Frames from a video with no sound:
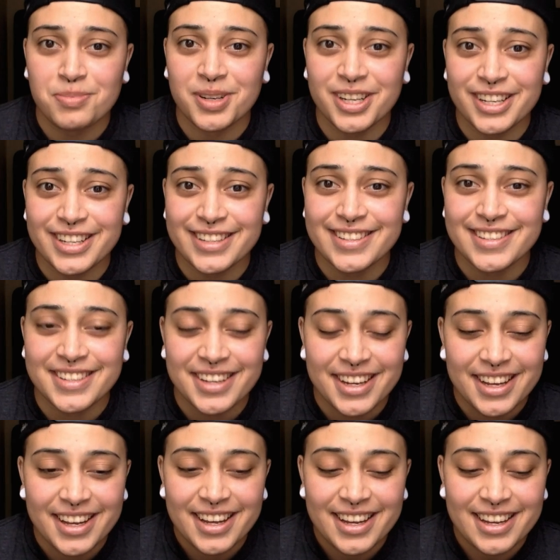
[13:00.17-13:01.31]
But
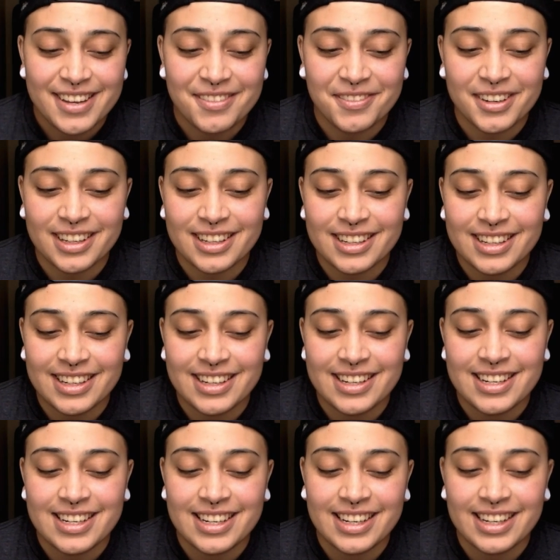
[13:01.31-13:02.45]
if I
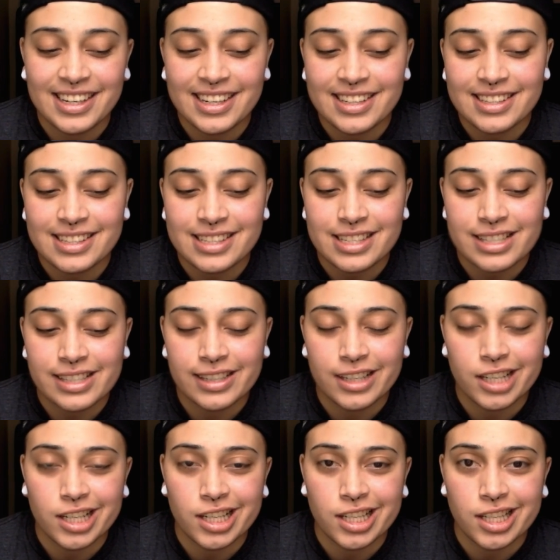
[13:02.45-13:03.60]
can't,
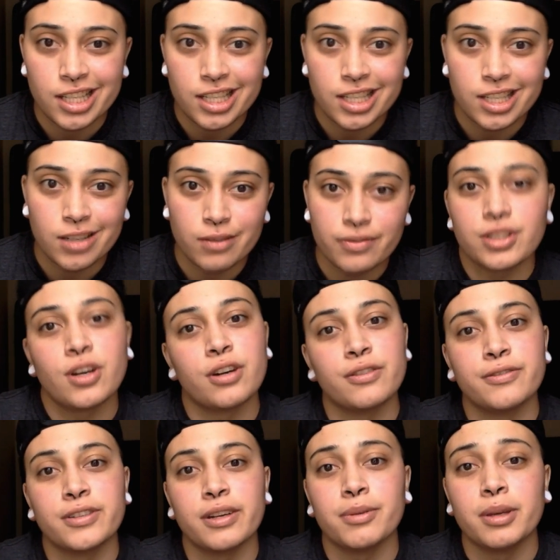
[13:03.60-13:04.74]
then hopefully y'all can
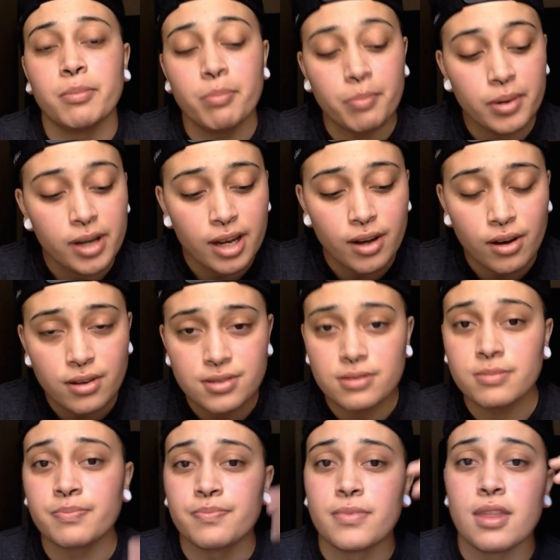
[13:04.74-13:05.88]
forgive me. But
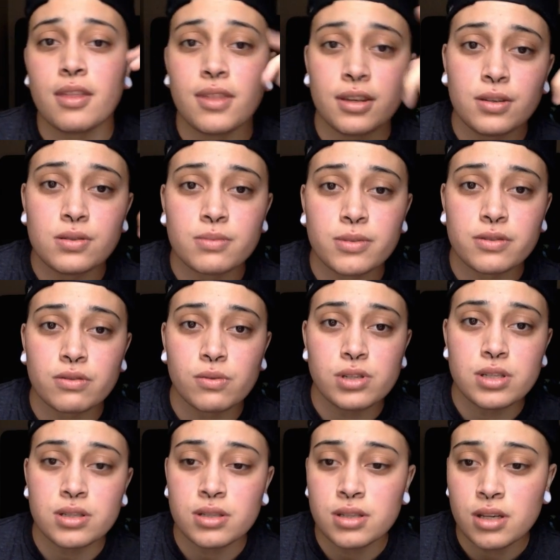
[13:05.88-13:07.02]
awesome. Thank you so much for
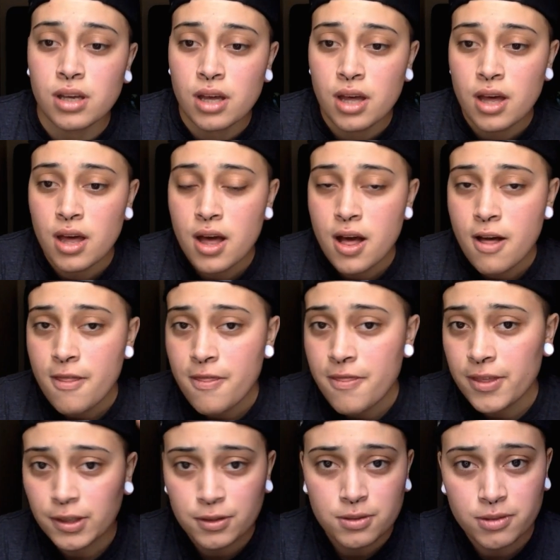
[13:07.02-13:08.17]
watching.
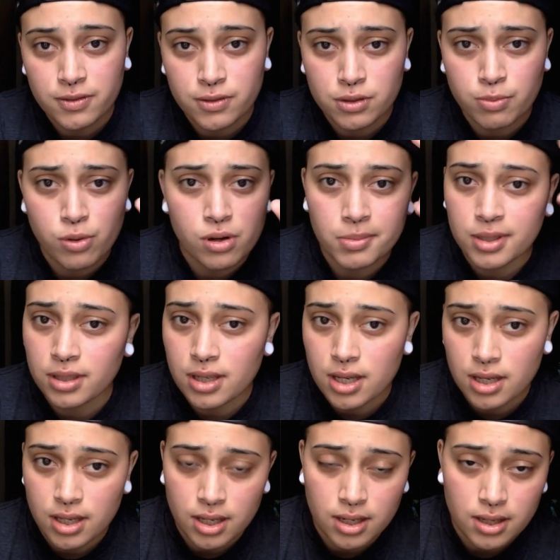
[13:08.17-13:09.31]
Thank you so much for supporting me,
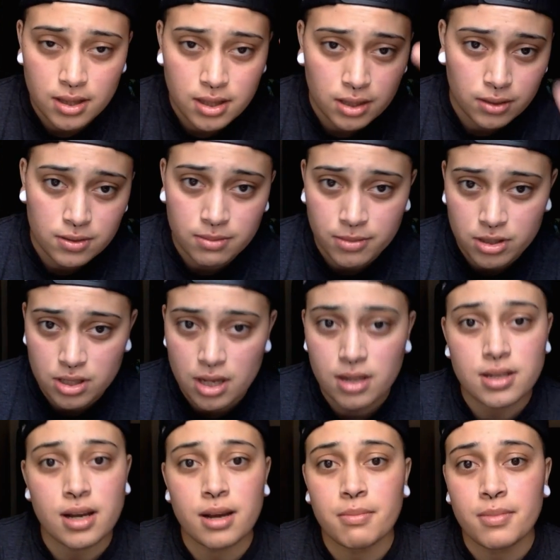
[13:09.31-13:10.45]
and thank you so much ahead of
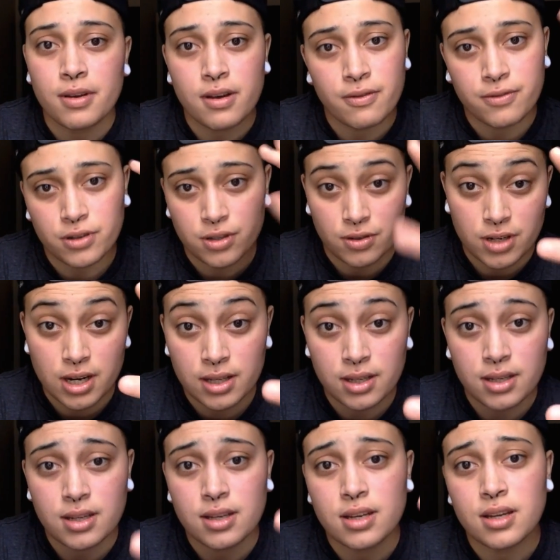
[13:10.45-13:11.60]
time for donating.
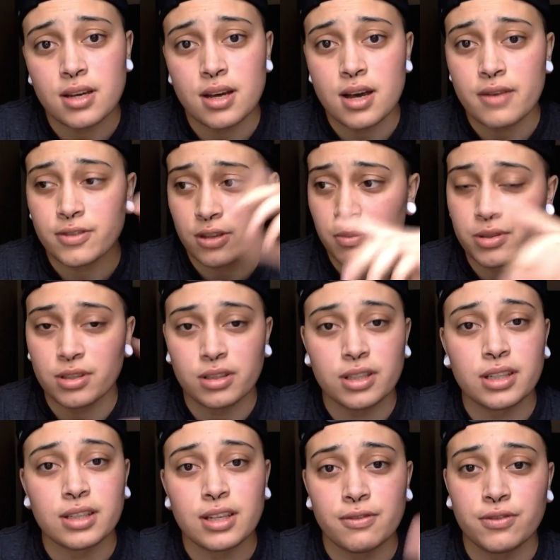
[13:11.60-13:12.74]
After I put the
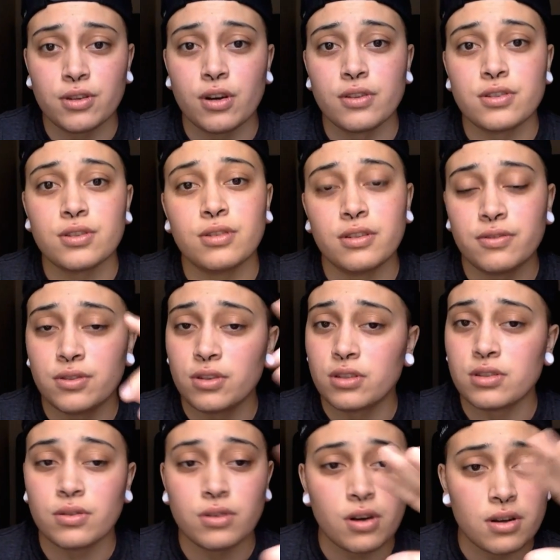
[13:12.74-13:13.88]
link, if y'all do, and if y'all
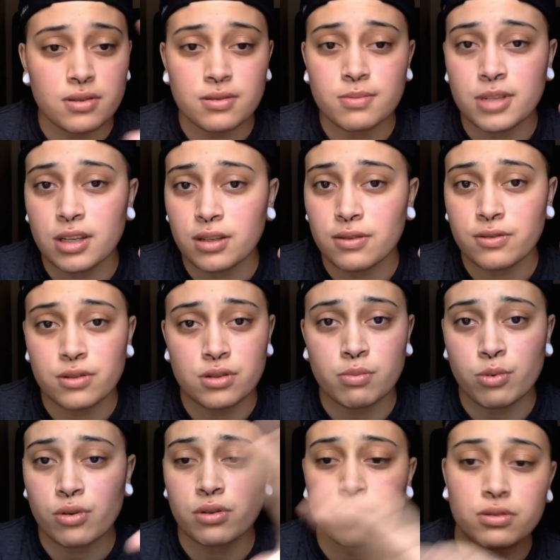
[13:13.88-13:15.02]
don't, awesome. Thank you for your
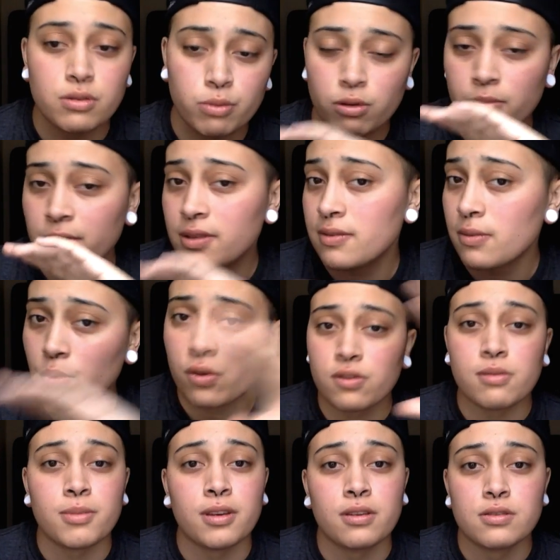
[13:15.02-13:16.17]
support. Support means the to
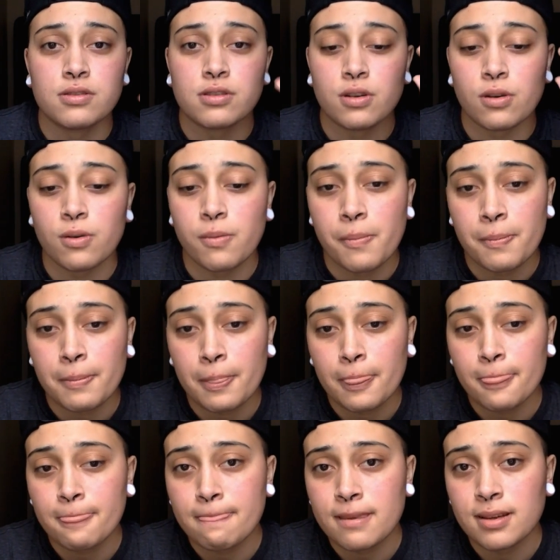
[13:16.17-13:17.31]
me. So
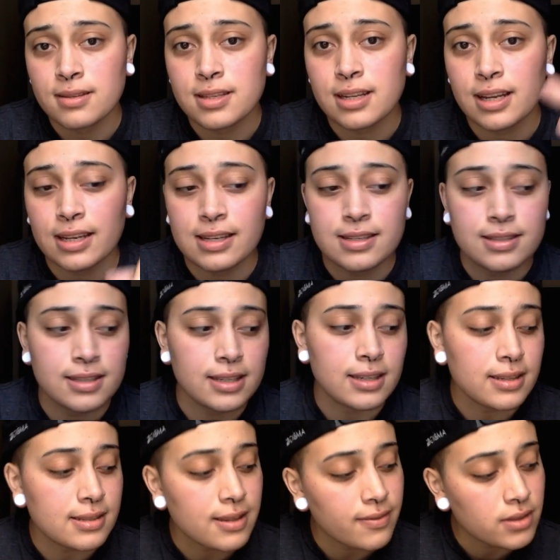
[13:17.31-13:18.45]
today is the
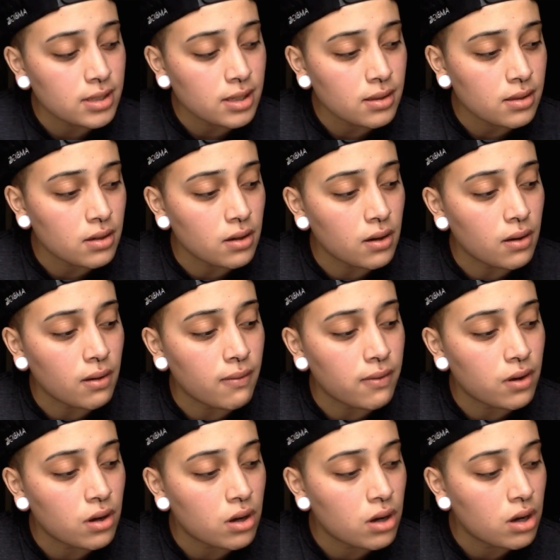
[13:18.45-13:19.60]
17th of
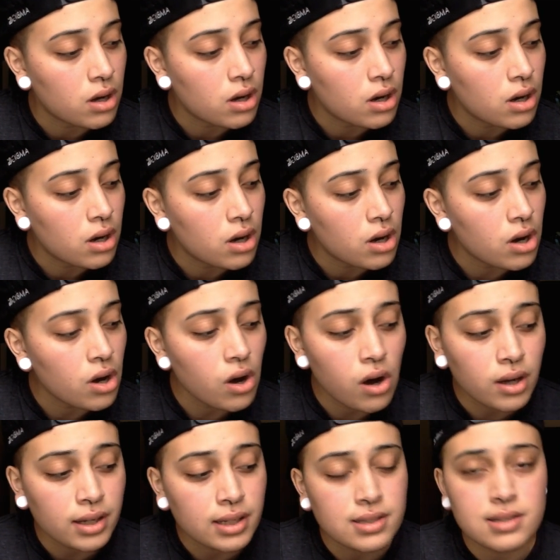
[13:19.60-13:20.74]

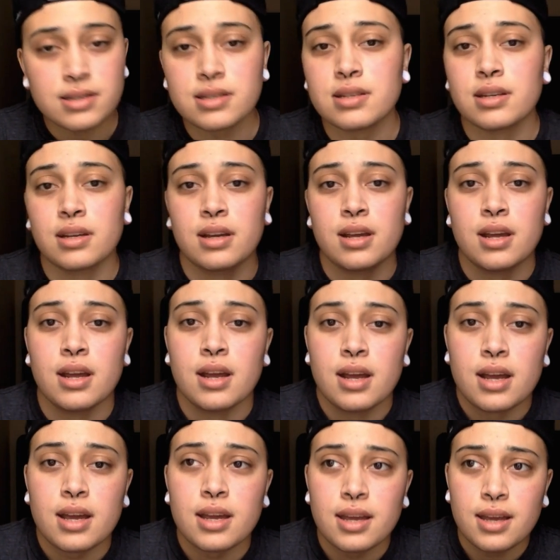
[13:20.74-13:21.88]
August,
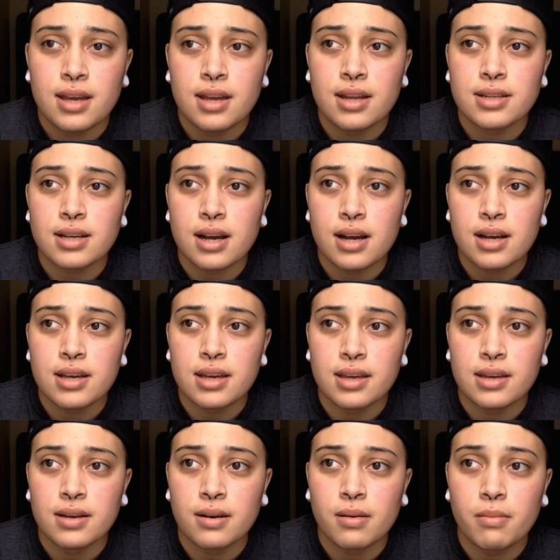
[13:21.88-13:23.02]
and I
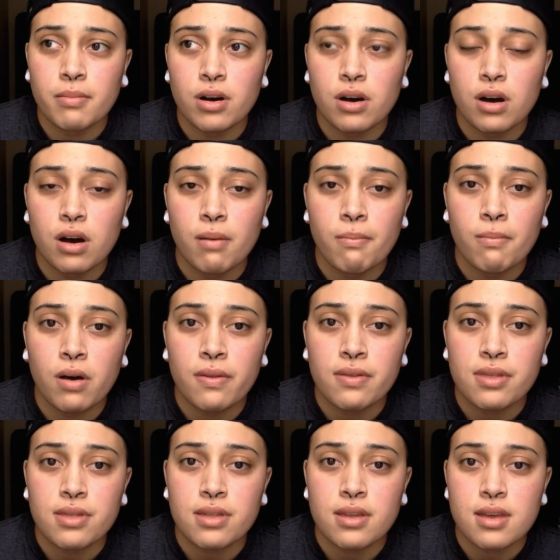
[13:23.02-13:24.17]
am a
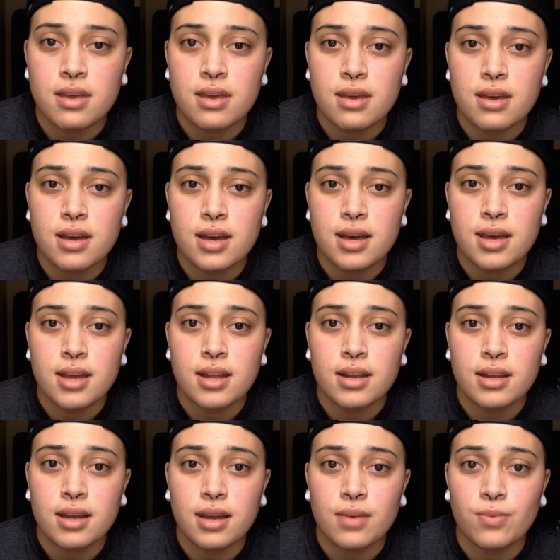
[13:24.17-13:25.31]
month and
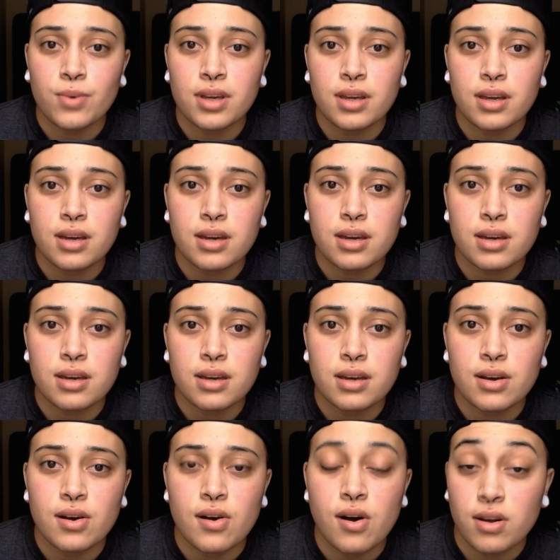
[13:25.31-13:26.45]
a week
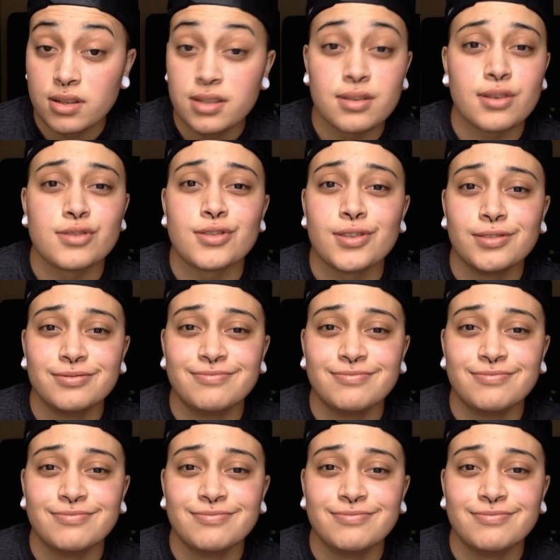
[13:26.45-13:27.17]
on testosterone.